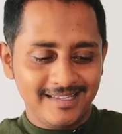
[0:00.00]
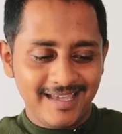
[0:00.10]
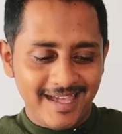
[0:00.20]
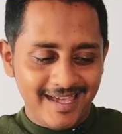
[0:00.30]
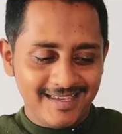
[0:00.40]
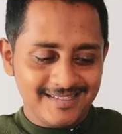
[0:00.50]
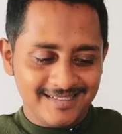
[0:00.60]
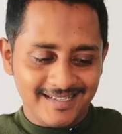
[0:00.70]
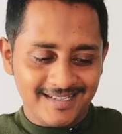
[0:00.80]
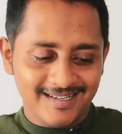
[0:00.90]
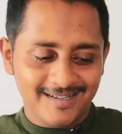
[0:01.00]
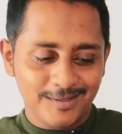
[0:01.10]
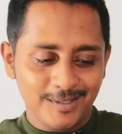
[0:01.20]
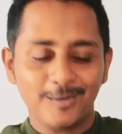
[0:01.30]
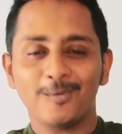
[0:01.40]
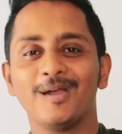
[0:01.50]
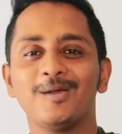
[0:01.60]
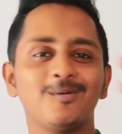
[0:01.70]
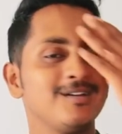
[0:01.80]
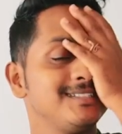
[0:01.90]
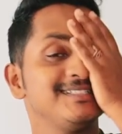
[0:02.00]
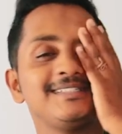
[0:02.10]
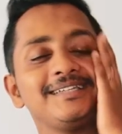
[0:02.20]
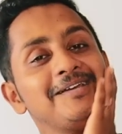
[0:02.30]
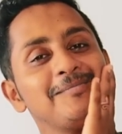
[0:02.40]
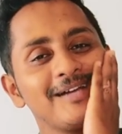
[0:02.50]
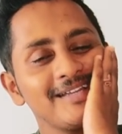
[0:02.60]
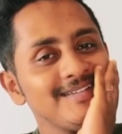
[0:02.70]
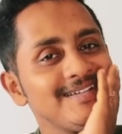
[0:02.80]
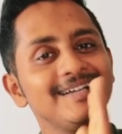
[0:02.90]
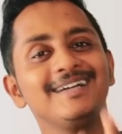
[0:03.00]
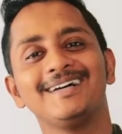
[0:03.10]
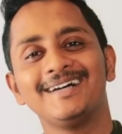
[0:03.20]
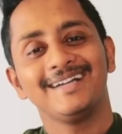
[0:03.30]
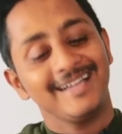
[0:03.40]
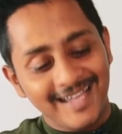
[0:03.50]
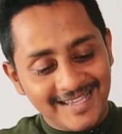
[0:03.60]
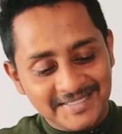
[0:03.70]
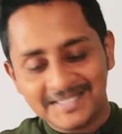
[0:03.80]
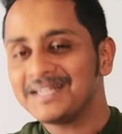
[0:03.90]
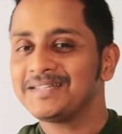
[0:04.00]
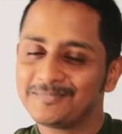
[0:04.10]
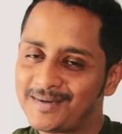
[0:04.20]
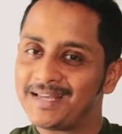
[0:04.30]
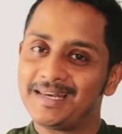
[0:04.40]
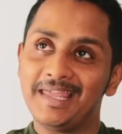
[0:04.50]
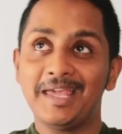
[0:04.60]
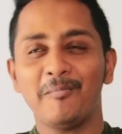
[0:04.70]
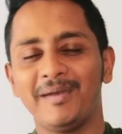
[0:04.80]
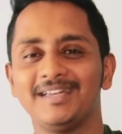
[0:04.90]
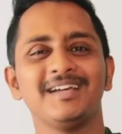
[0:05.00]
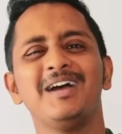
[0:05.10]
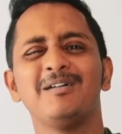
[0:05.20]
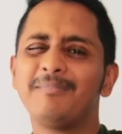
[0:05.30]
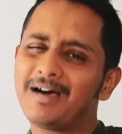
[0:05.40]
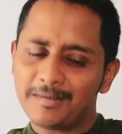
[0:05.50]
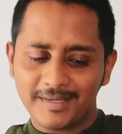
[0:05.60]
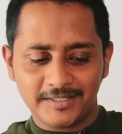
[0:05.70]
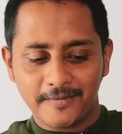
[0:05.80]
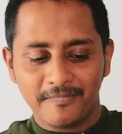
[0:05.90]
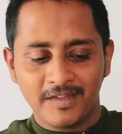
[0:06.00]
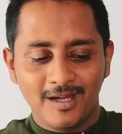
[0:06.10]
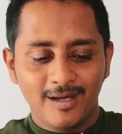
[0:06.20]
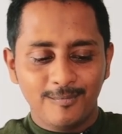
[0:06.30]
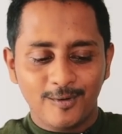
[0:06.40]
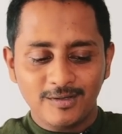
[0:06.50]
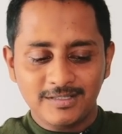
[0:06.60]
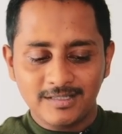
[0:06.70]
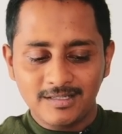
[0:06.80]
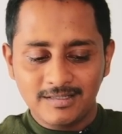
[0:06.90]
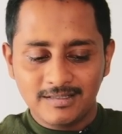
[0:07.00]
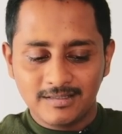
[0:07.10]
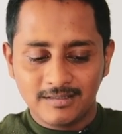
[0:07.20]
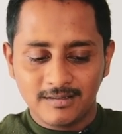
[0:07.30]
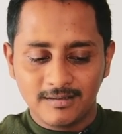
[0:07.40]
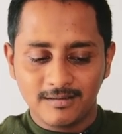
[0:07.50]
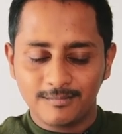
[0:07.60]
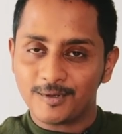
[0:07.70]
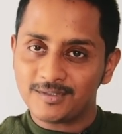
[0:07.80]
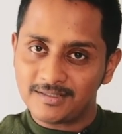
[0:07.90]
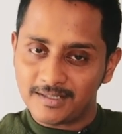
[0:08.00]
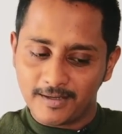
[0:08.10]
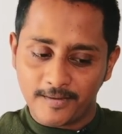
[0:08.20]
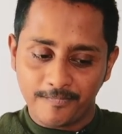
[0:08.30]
A is there. Where was this A, man? A is there in parliament. Parliament. Process, processing.